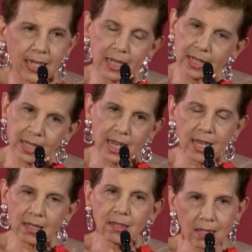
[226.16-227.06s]
And I
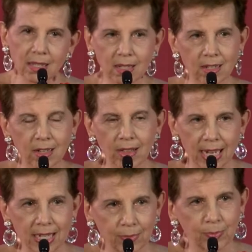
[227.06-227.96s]
sat and listened to
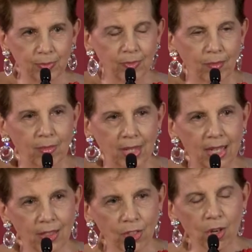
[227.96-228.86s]
that
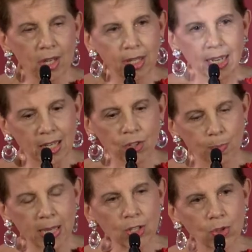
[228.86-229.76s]
and thought how
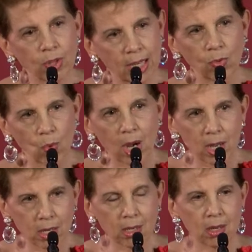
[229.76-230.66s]
special that
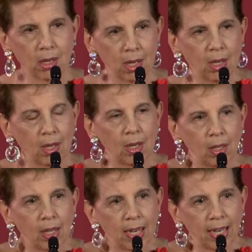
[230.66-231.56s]
was,
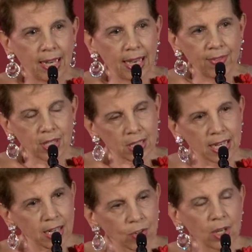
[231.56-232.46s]
and that
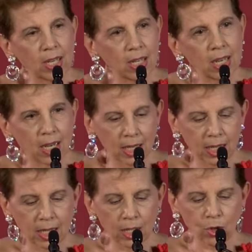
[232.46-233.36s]
Sandra and I
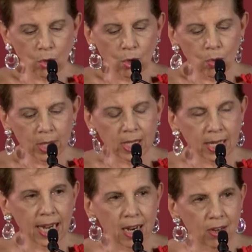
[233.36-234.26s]
each always
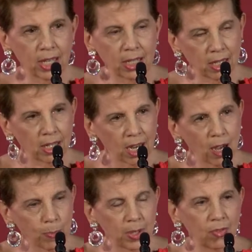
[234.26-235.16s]
carried a
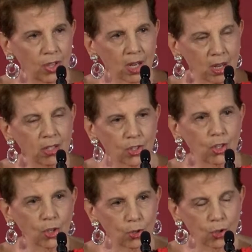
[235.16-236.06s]
copy of the
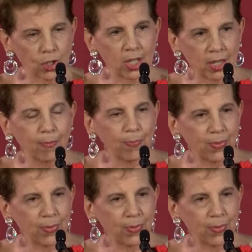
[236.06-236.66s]
Constitution